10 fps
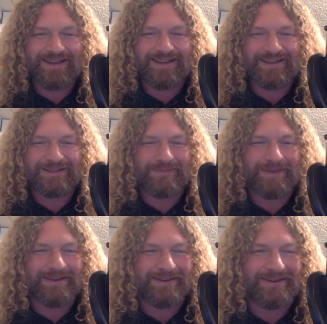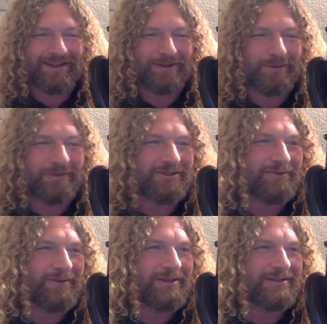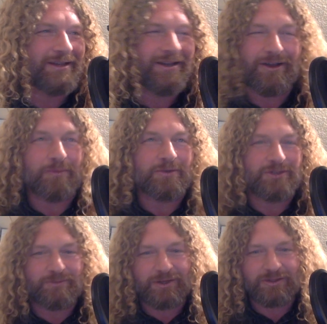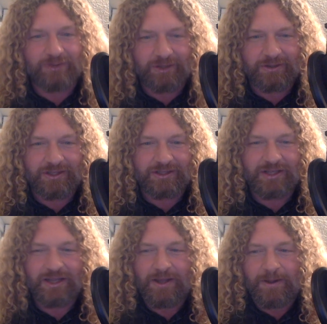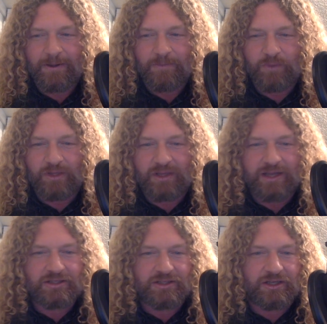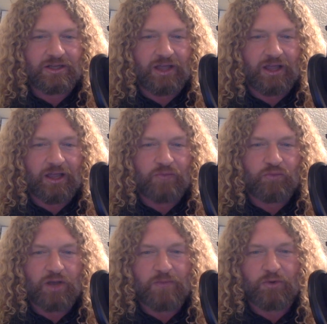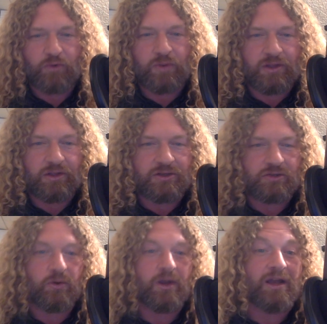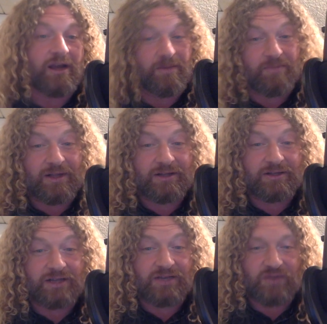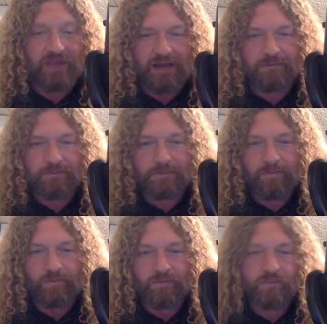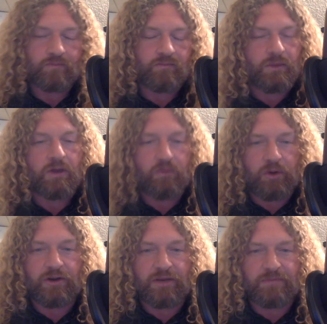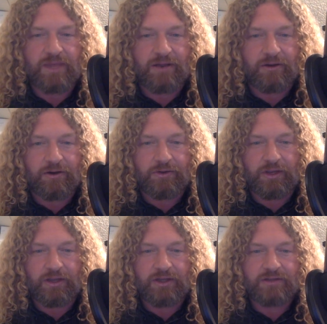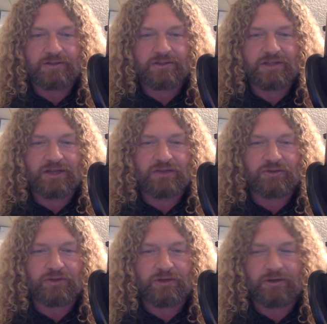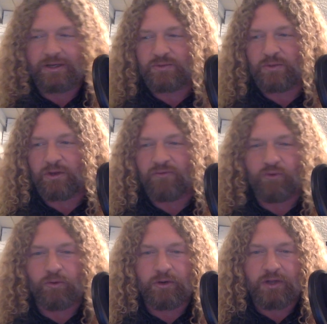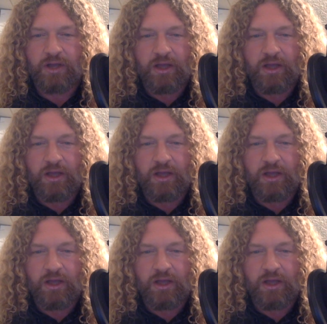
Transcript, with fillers: it's been like almost two weeks, almost two months rather, since we last did a proper weekly story. And I apologize for that. We are getting back on the uh, schedule here as we go forward.